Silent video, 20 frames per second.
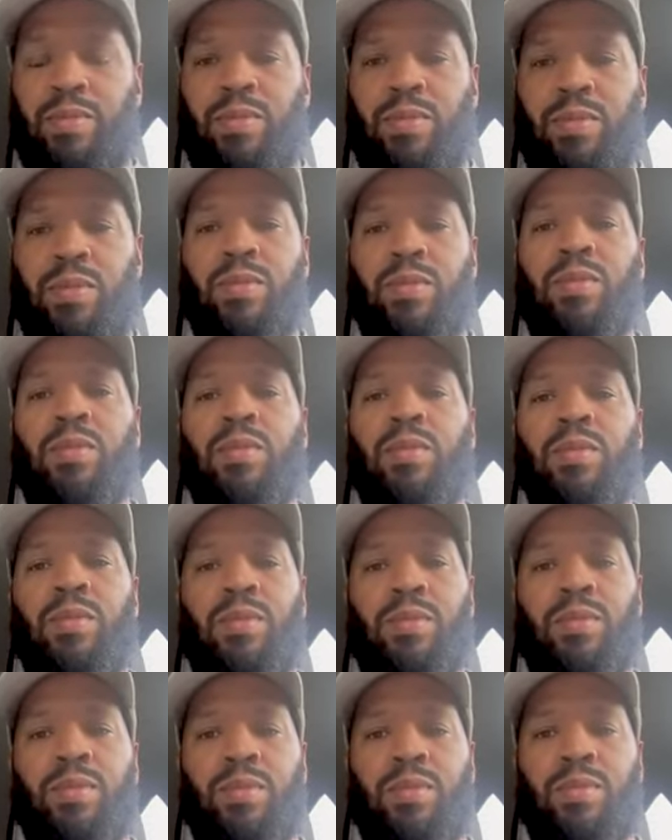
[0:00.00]

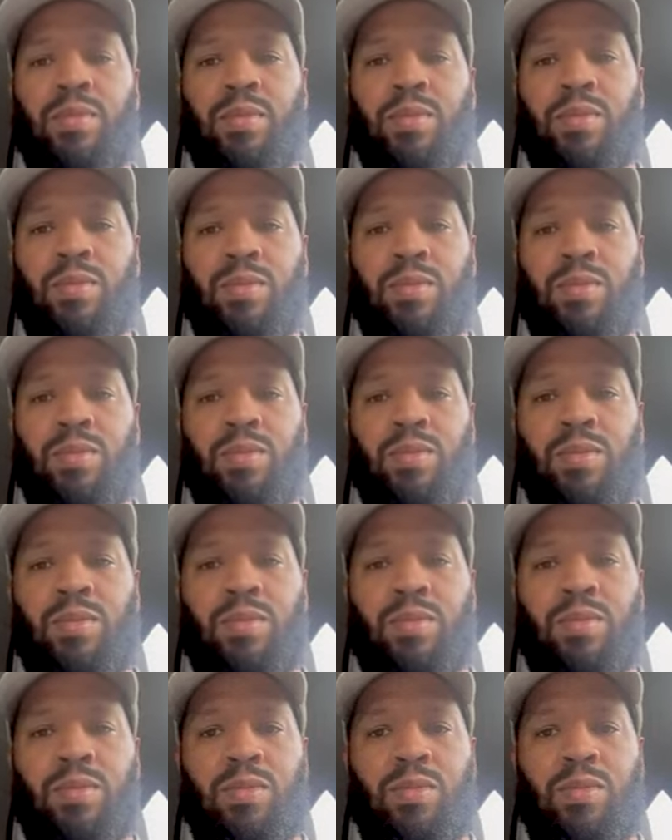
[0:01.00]

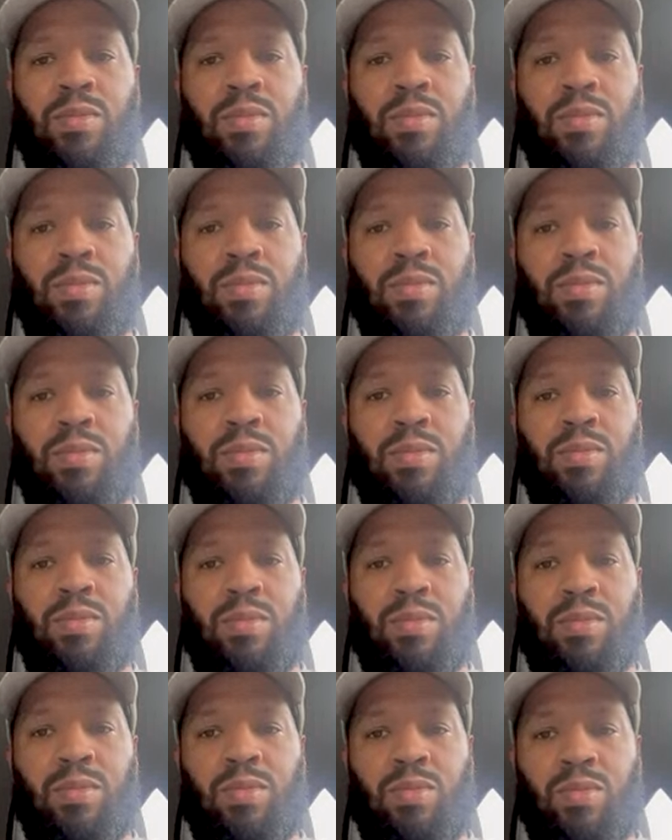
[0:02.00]

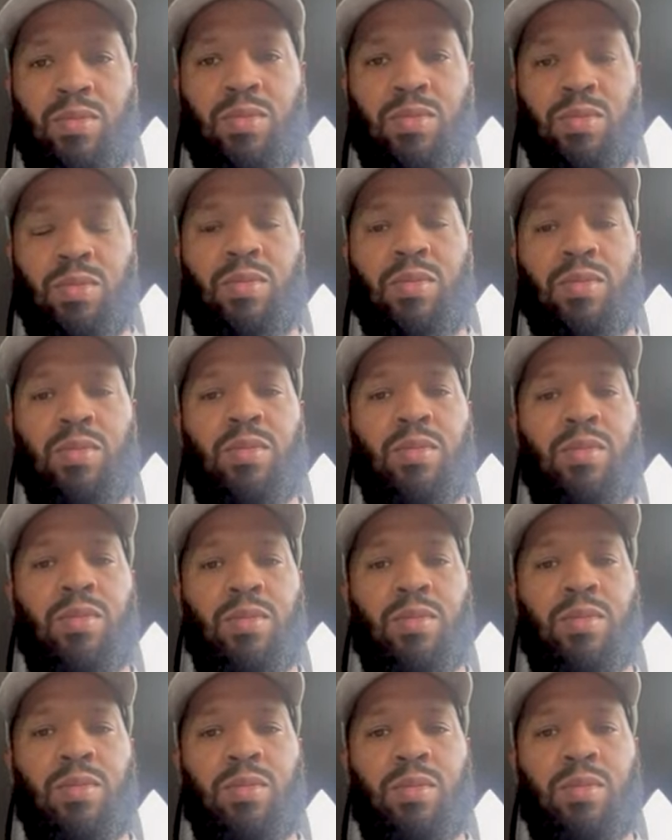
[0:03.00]

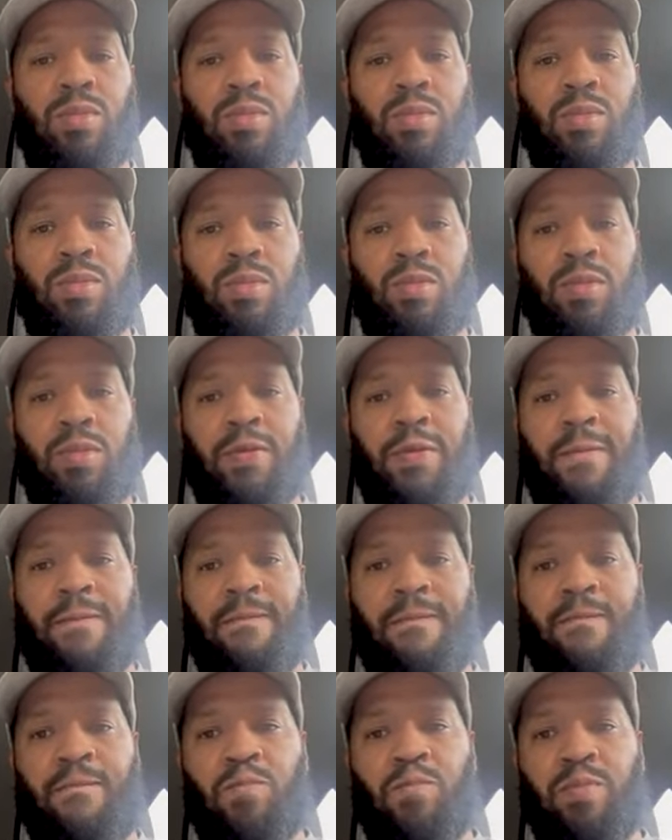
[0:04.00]

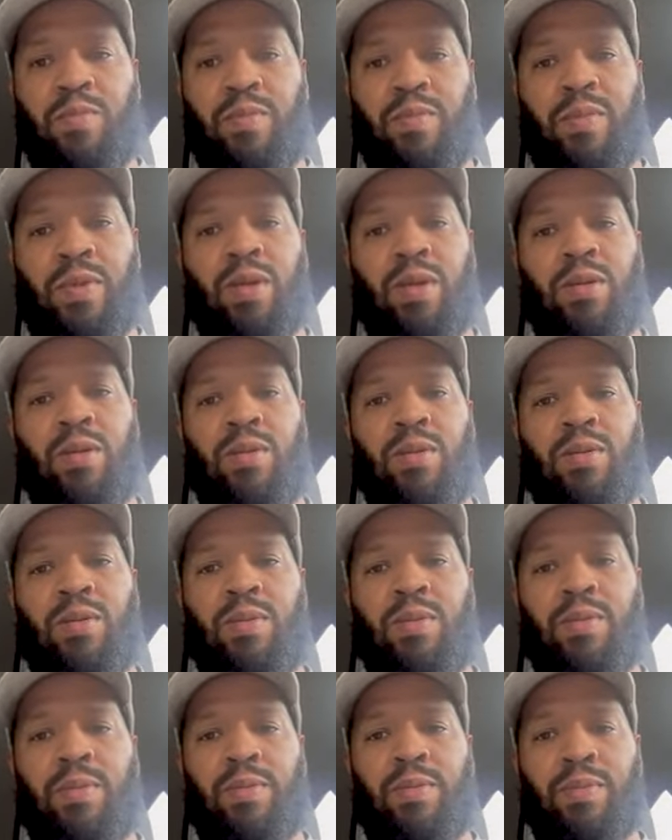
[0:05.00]

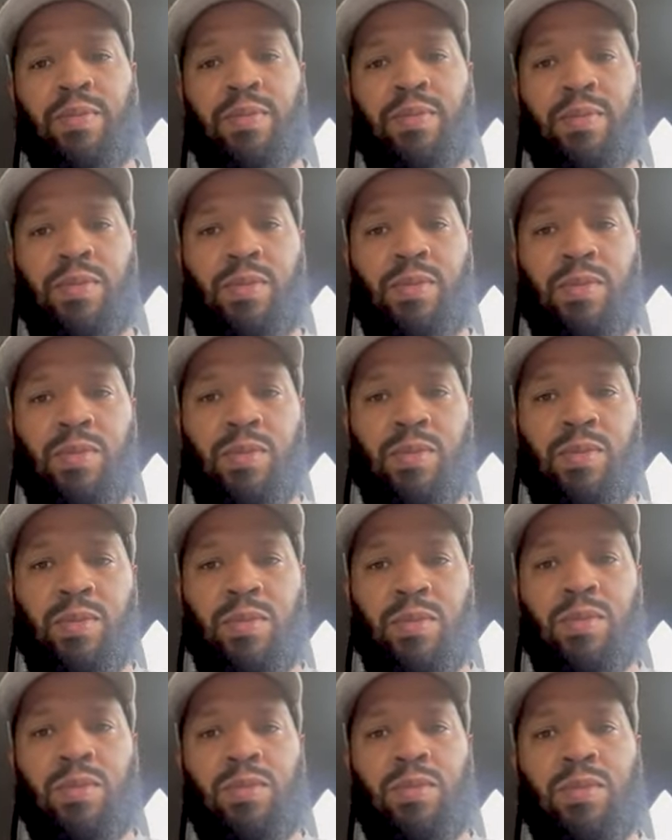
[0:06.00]

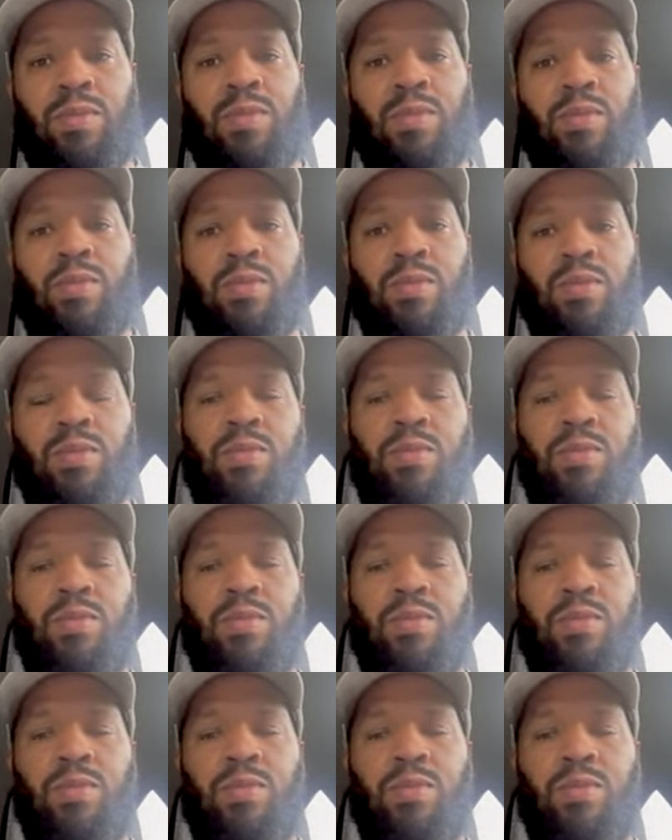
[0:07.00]
This person isn't speaking.